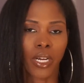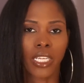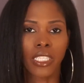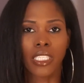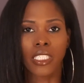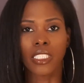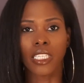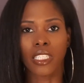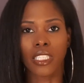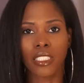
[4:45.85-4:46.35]
I
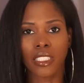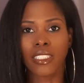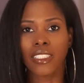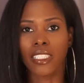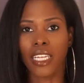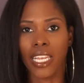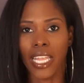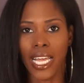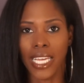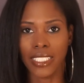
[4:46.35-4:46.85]
think that this is
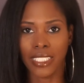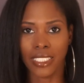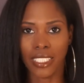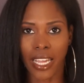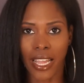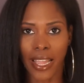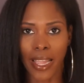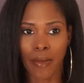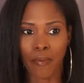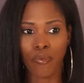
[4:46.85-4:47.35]
the last
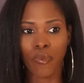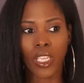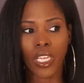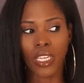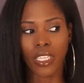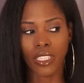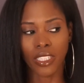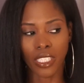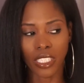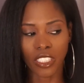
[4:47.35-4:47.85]
time
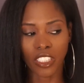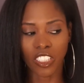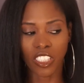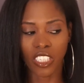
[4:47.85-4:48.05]
this